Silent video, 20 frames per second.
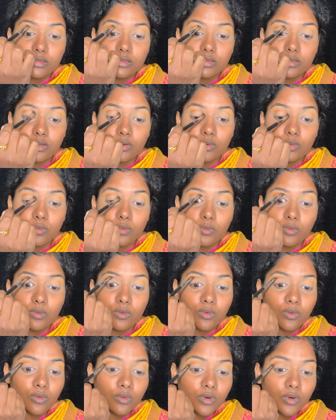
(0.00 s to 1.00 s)

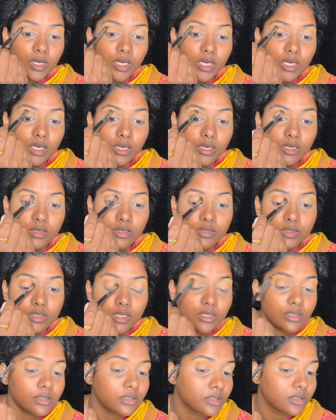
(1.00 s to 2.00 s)
Slowly,
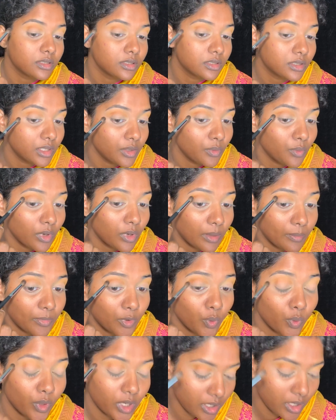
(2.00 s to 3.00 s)
just see what I'm
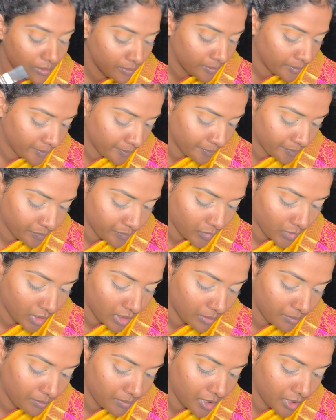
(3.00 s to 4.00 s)
doing.
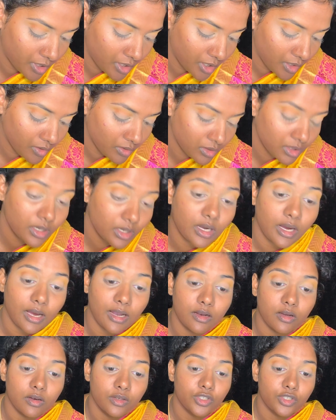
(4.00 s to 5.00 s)
Picking on the
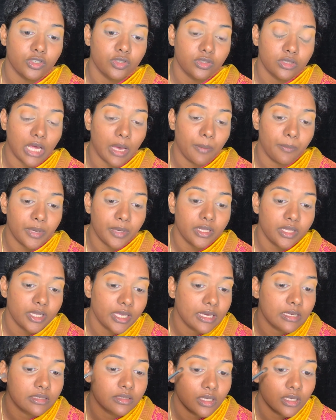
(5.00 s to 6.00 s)
color, just tapping the
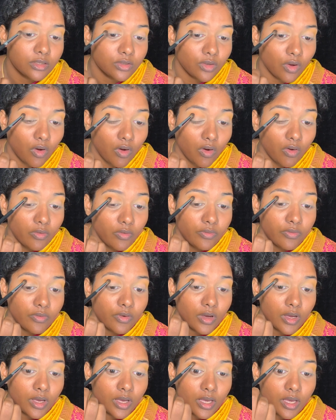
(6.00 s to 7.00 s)
excess off
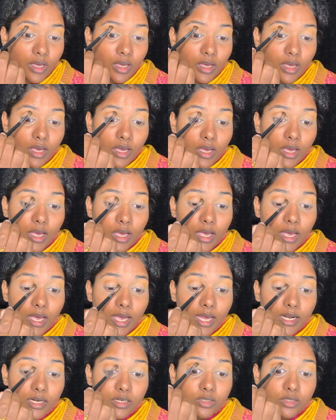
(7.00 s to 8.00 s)

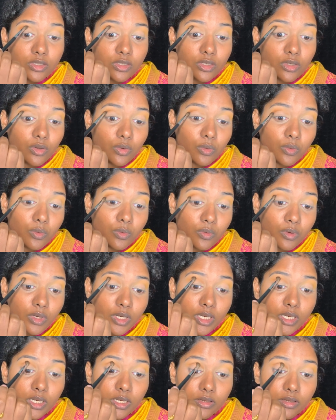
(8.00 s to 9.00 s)
and slowly
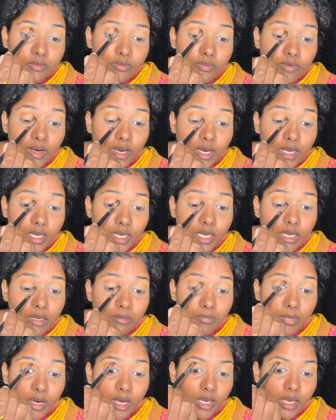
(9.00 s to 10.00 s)

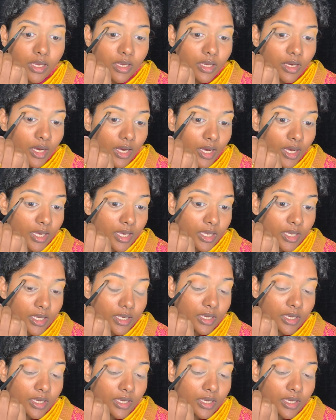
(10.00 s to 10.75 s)
defining my eye.